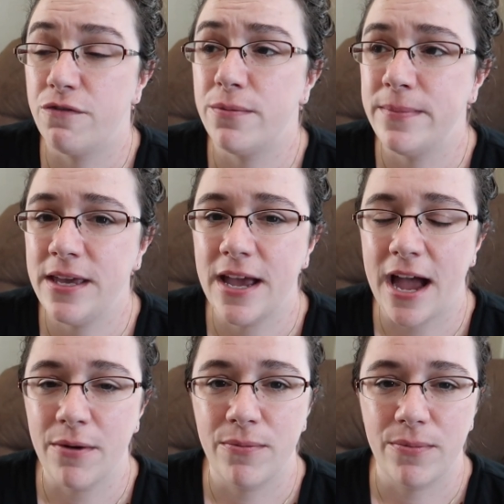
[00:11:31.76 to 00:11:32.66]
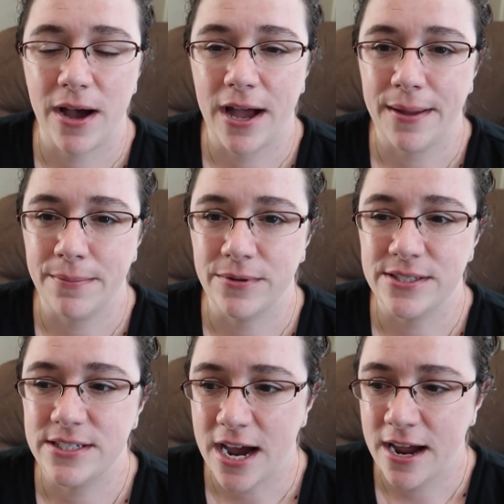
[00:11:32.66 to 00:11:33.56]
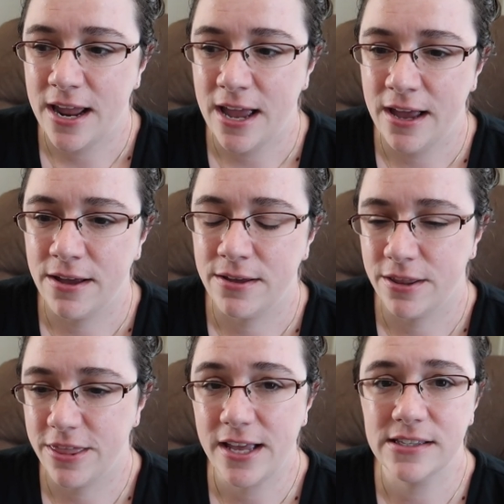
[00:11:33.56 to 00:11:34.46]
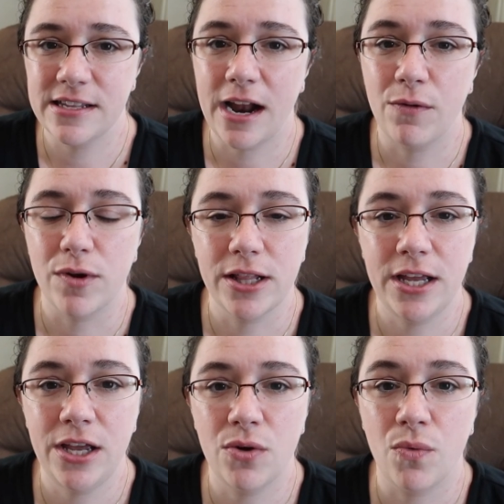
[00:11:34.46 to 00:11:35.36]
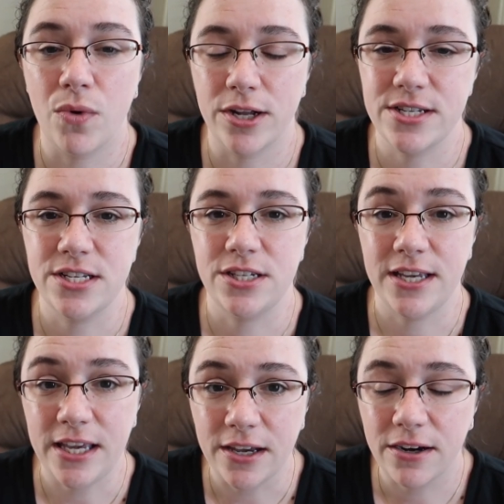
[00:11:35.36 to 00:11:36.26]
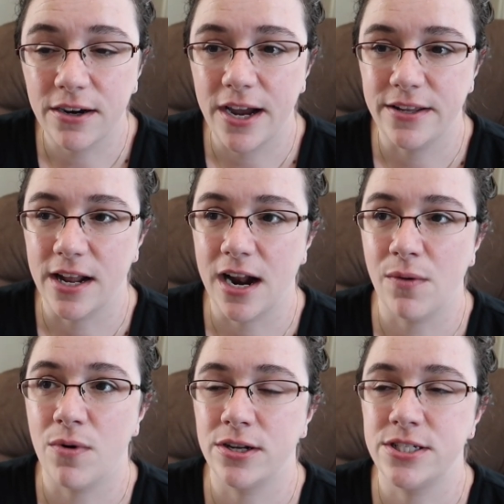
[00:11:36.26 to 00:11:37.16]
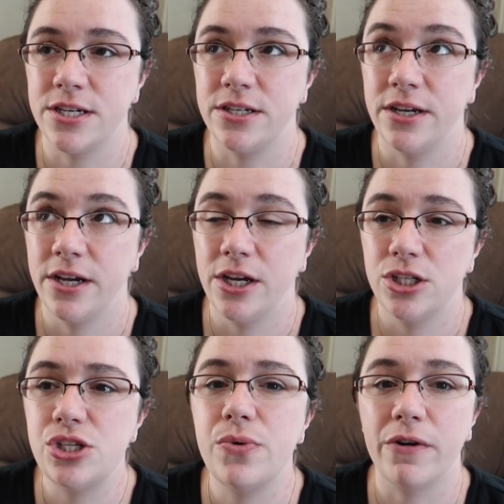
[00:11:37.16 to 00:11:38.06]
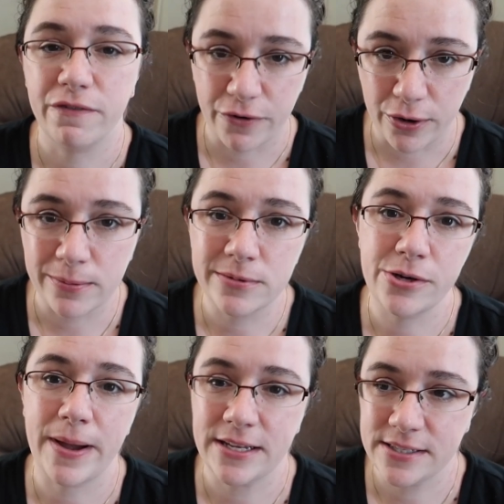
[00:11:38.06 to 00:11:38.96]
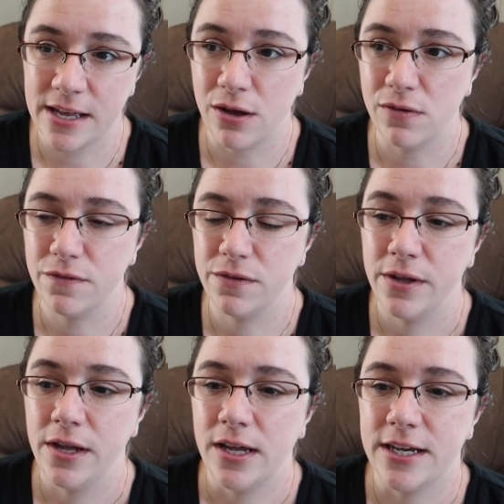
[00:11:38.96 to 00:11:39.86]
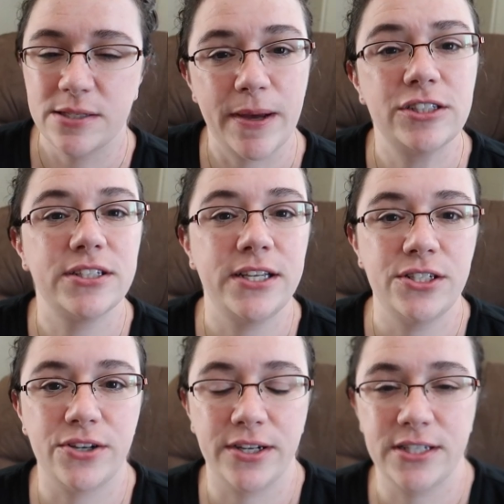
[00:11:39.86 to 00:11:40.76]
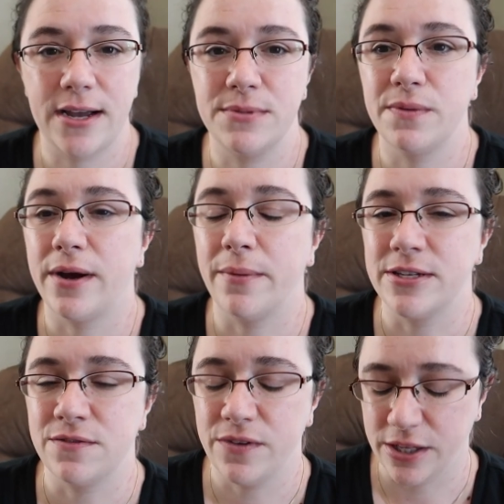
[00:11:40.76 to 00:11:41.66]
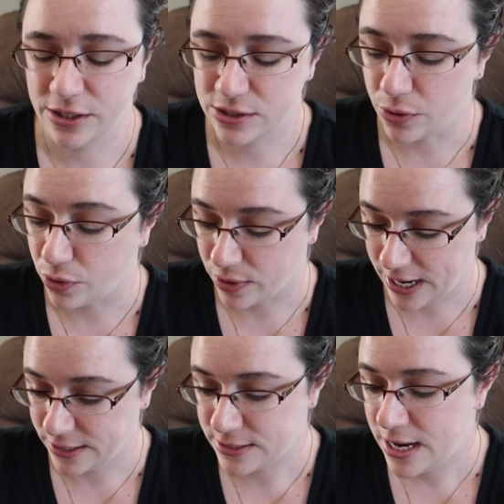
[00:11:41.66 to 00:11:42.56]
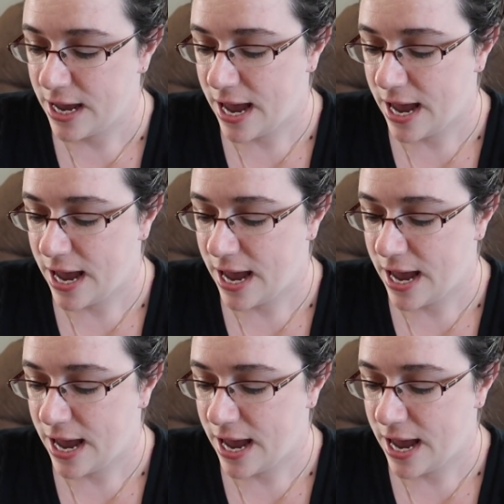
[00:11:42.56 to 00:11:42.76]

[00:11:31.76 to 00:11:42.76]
for me, I, I was dyeing things that I really wanted to hear and that I wanted to affirm to myself, especially during times where I wasn't feeling so great.